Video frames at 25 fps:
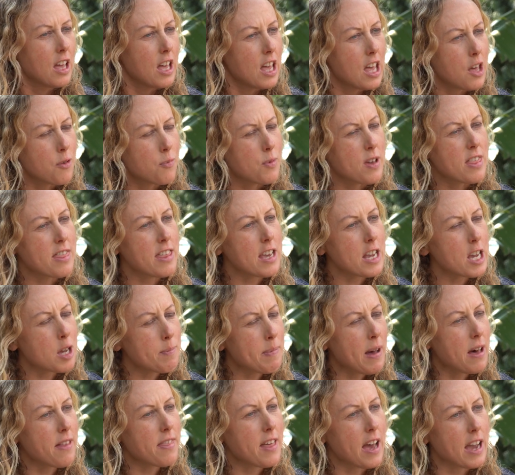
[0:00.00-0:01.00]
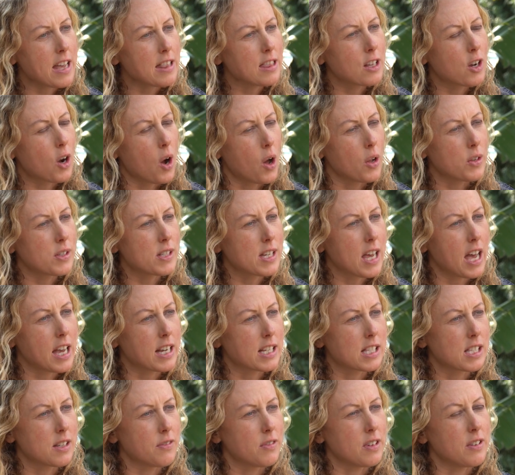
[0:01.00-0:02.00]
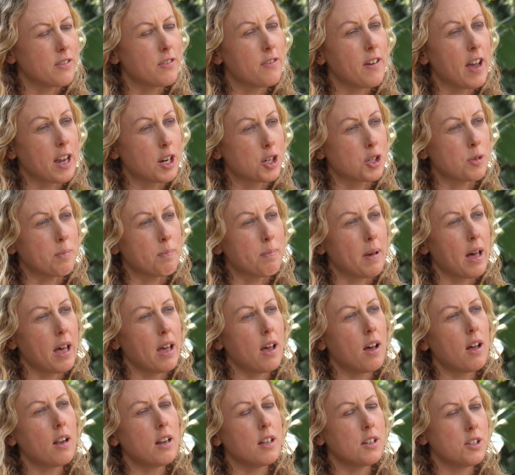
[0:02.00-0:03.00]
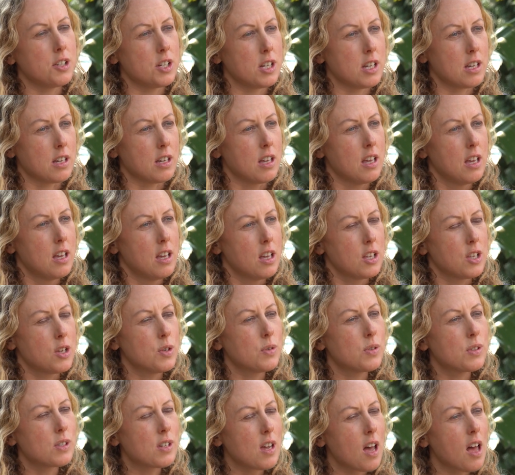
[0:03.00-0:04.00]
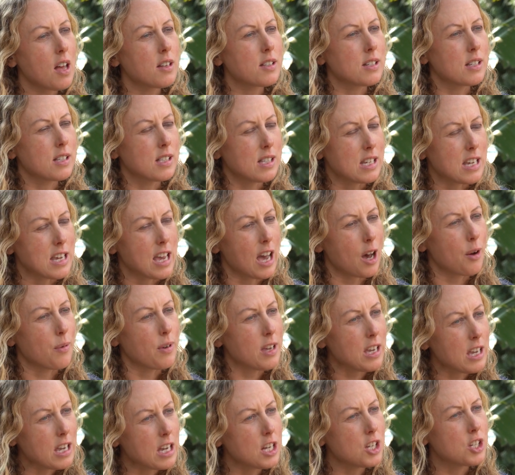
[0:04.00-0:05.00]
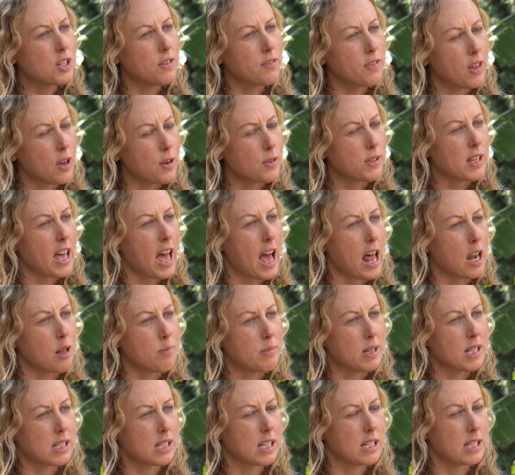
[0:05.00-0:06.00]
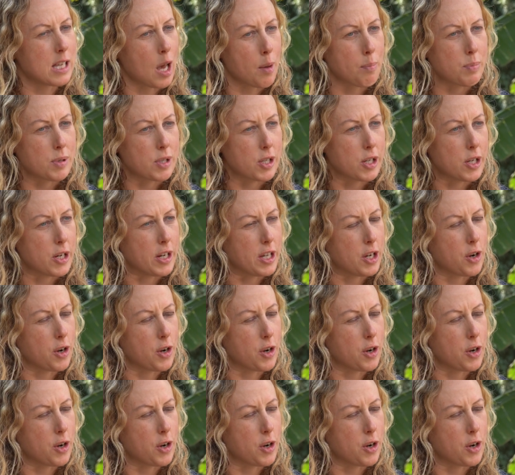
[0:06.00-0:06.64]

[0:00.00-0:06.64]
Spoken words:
If we think about that in the context of infection biology, you start to see how each of those elements is absolutely